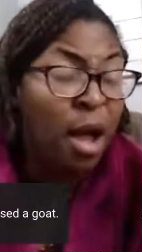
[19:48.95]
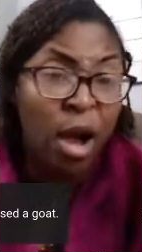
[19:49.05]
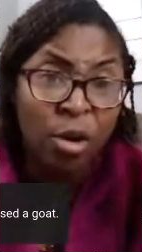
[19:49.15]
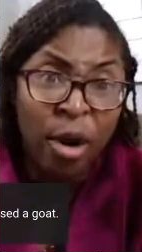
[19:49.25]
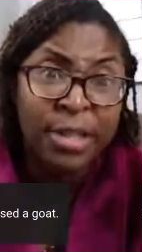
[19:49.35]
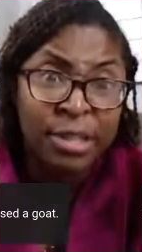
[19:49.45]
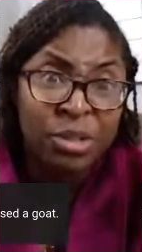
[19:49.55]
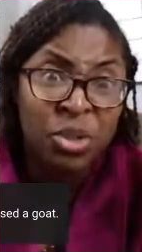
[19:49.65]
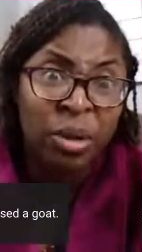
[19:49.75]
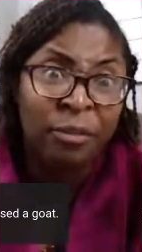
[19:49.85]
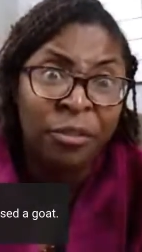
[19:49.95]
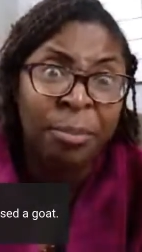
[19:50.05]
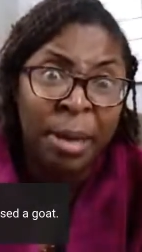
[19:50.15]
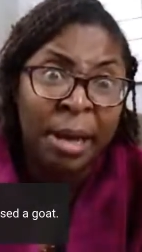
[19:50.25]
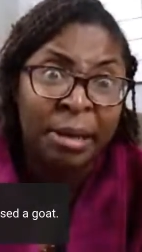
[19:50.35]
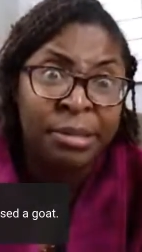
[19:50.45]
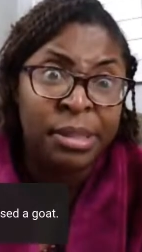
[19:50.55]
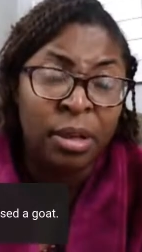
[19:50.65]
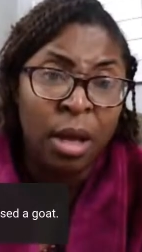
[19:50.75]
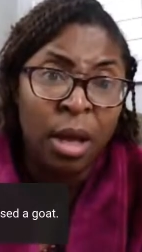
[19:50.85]
Across the street from
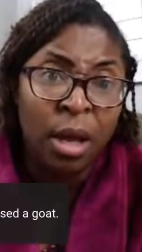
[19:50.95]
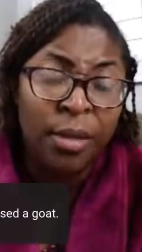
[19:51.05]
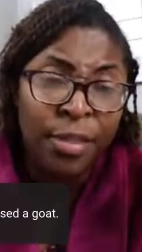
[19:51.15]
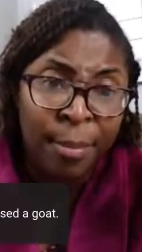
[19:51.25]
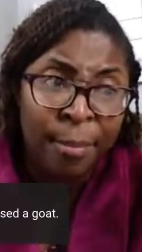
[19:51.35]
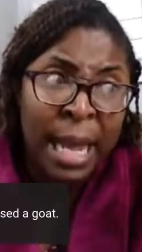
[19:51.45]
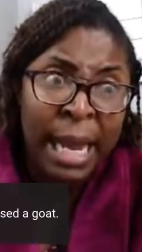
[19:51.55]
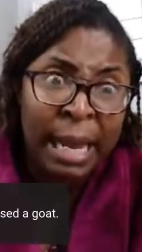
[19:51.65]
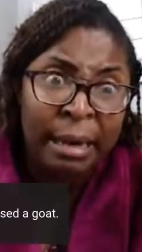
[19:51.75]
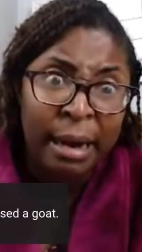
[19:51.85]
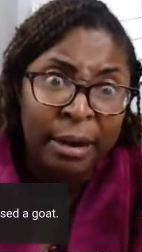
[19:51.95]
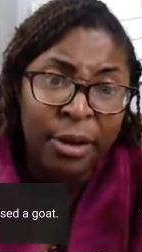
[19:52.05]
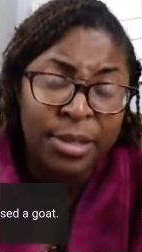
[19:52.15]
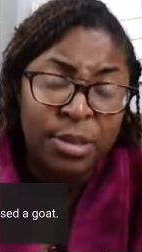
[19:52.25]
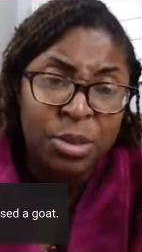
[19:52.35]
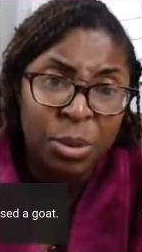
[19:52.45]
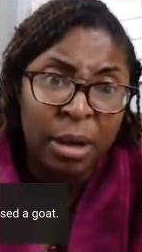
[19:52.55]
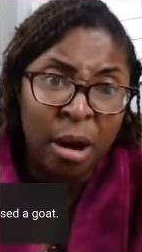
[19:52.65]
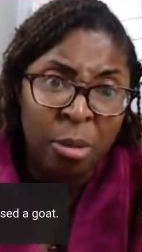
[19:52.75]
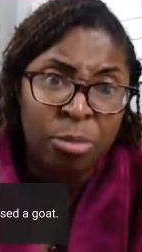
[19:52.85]
us, the man across the
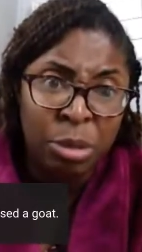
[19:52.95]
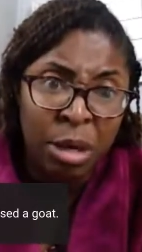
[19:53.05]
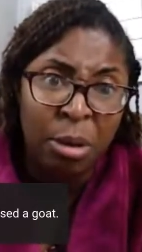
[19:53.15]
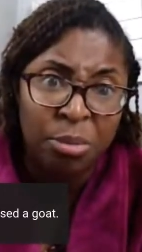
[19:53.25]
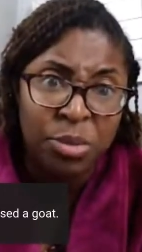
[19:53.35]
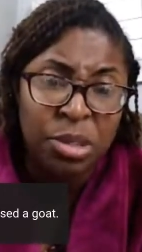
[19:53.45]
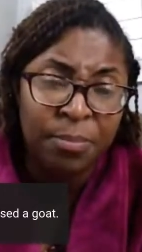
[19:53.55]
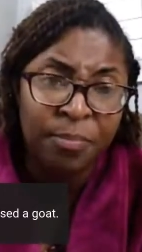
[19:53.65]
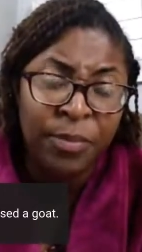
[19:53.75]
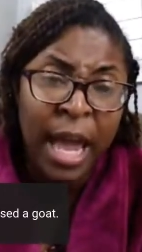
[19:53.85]
street owns goats.